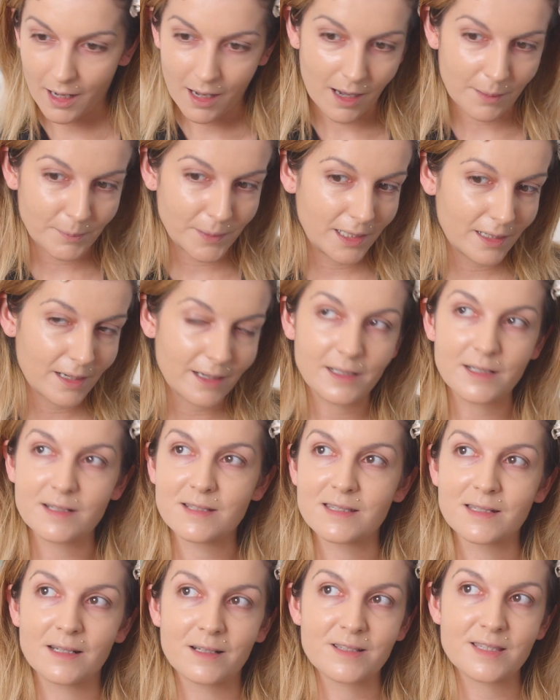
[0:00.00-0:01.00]
I mean, I can
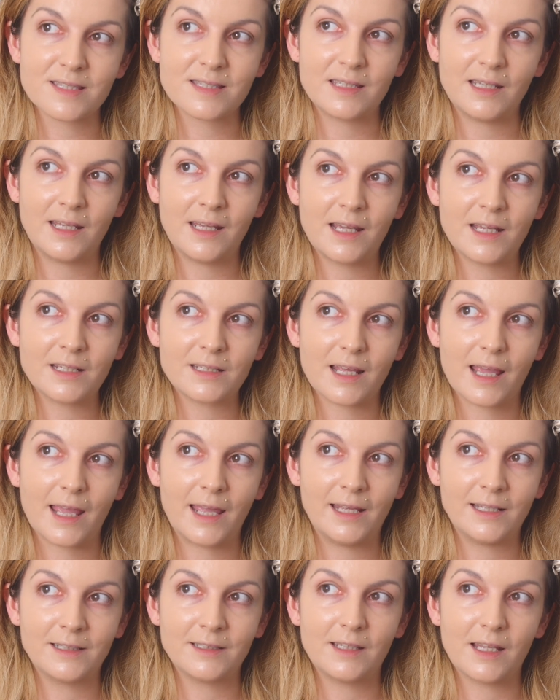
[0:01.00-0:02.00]
still see it,
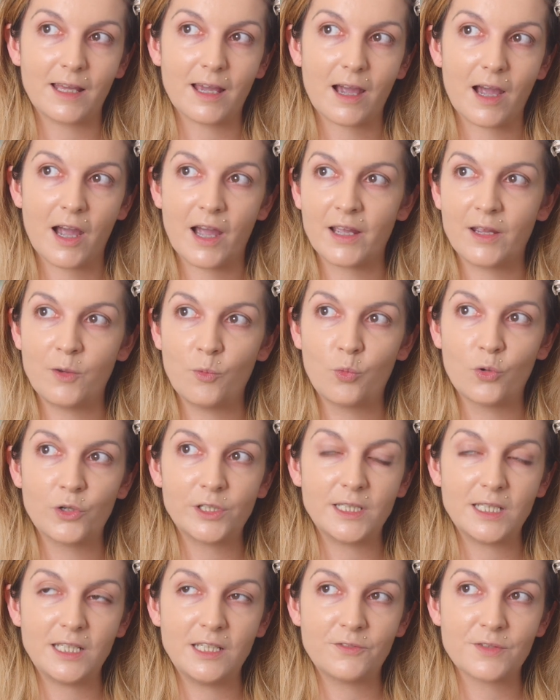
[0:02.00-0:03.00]
and I
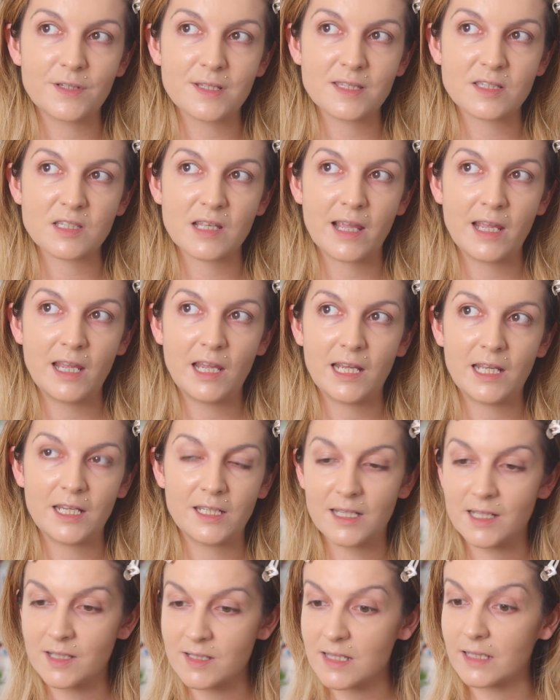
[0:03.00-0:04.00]
would even say
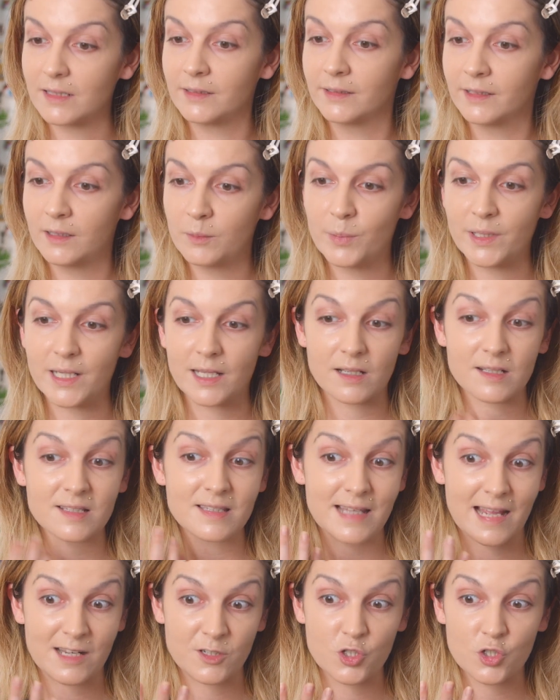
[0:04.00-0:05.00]
it is a little bit
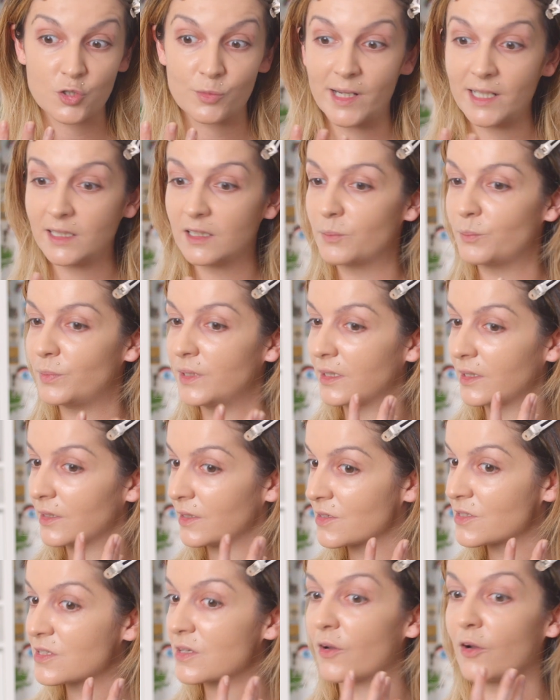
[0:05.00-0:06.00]
accentuated
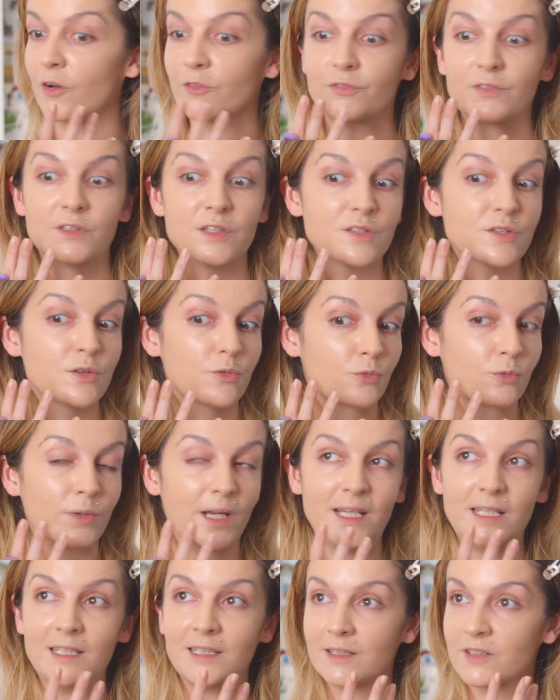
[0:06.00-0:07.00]
because of this
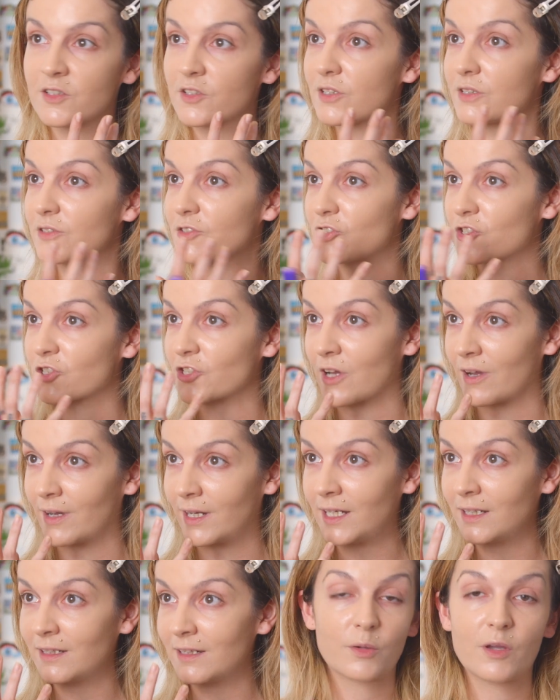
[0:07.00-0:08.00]
radiant
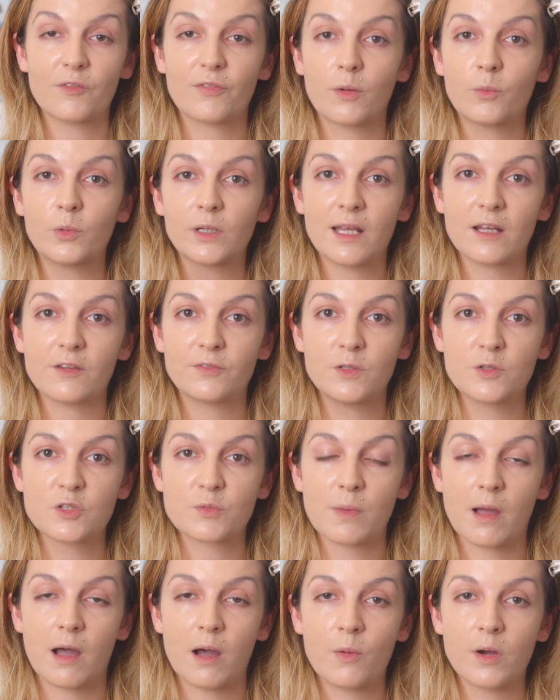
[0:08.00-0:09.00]
shine. So if I wouldn't have
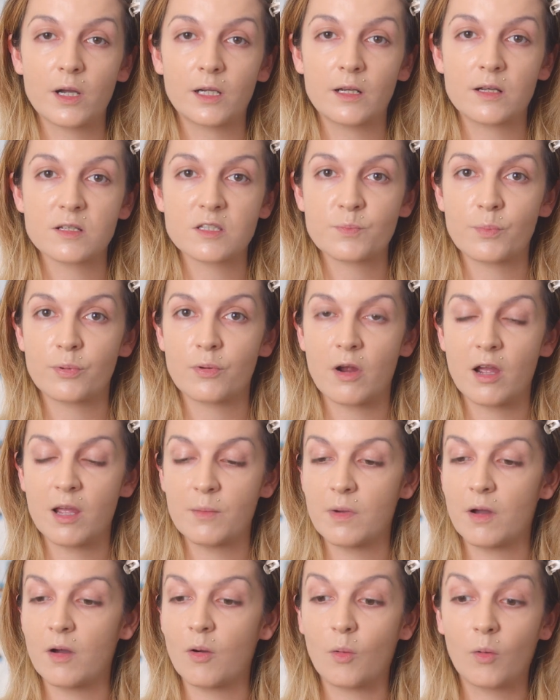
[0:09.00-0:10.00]
used my Hourglass
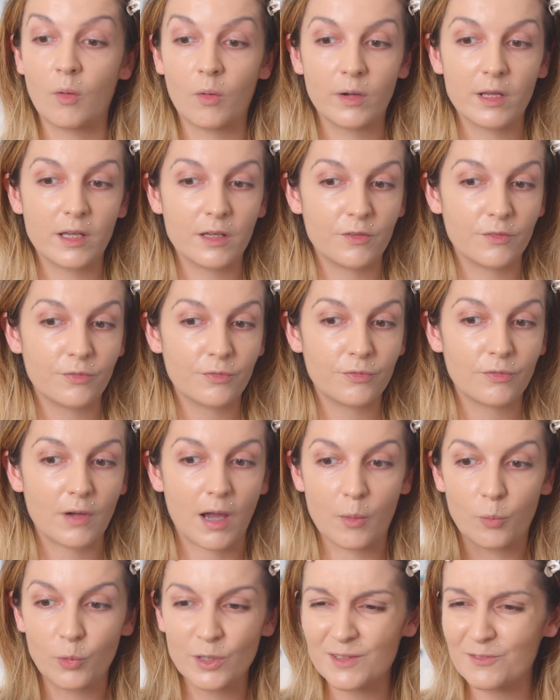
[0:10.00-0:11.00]
primer, or if
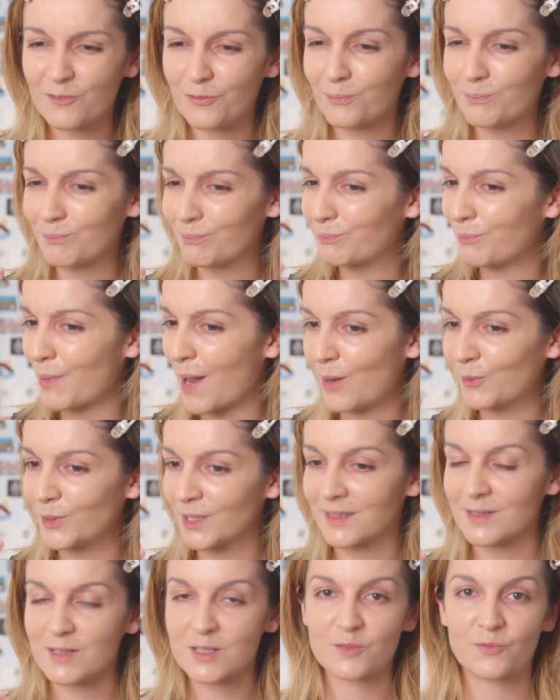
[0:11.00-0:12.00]
I wouldn't
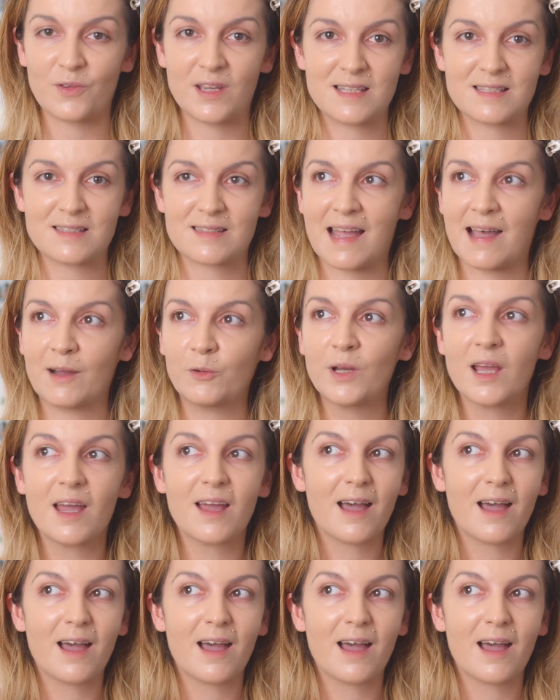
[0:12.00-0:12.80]
powder this face down,